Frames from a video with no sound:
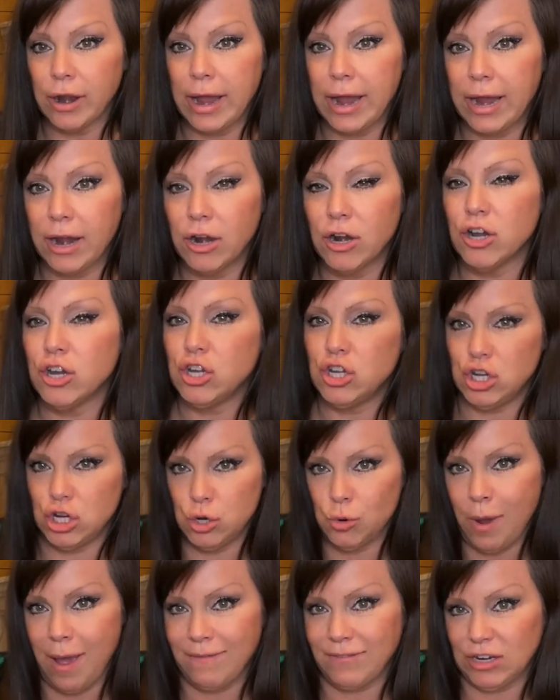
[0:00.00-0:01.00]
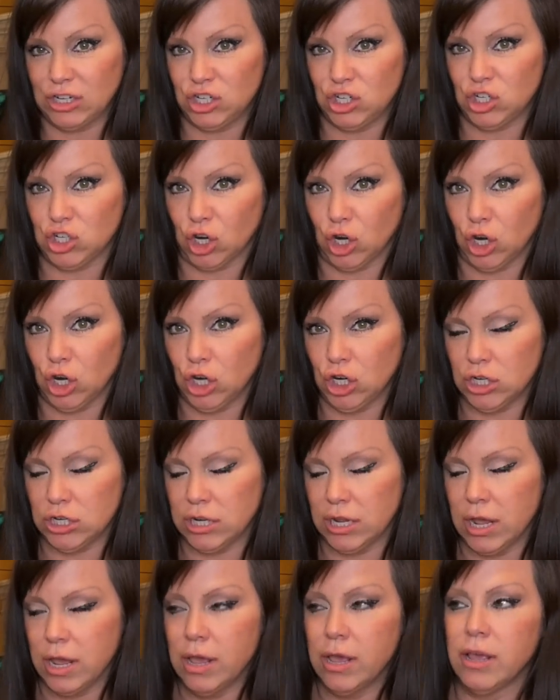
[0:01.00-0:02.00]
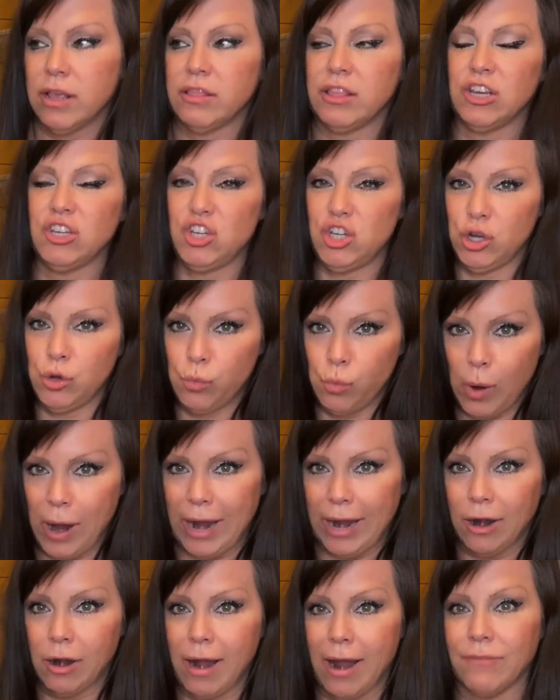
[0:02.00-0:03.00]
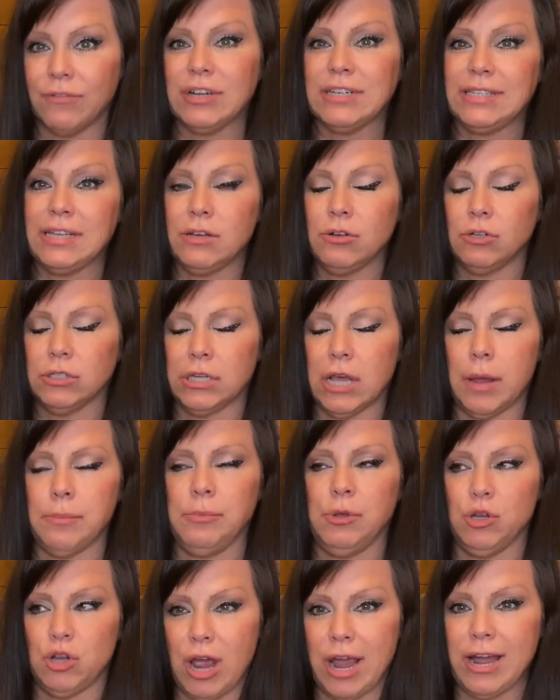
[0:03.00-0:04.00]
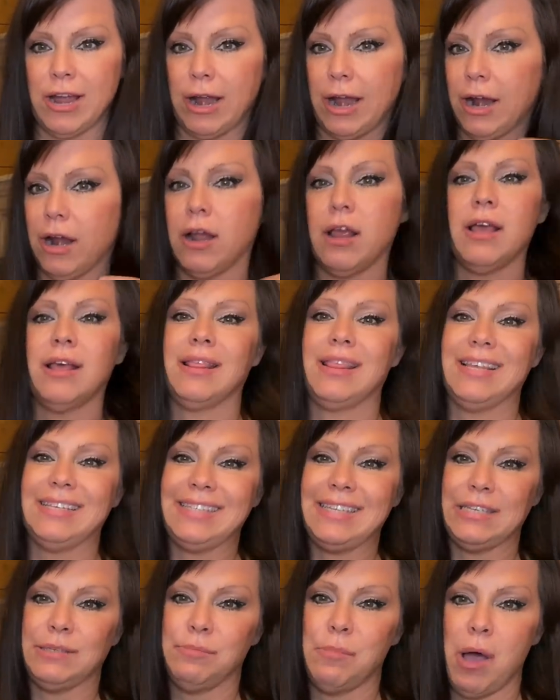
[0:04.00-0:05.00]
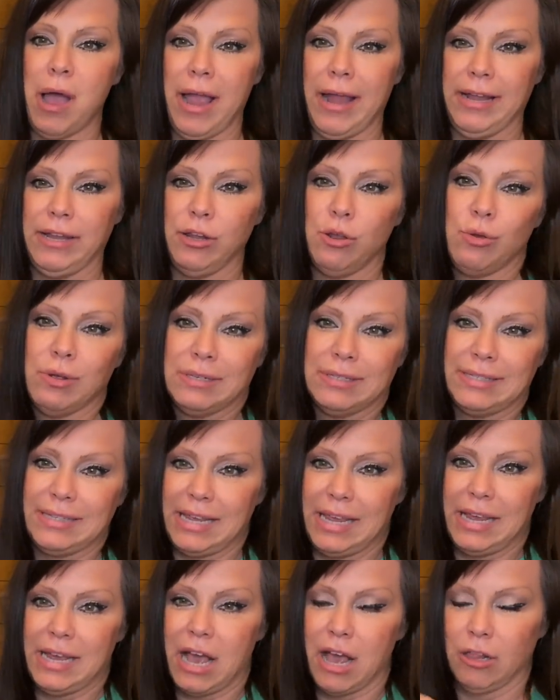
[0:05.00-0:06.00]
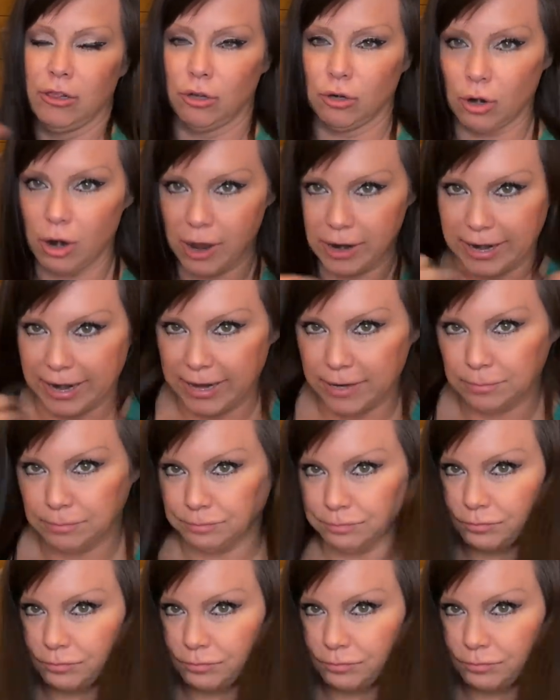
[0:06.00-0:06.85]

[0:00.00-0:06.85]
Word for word: hair, do you have a shirt that you wear every single time you dye your hair? This is mine. You can see color on it.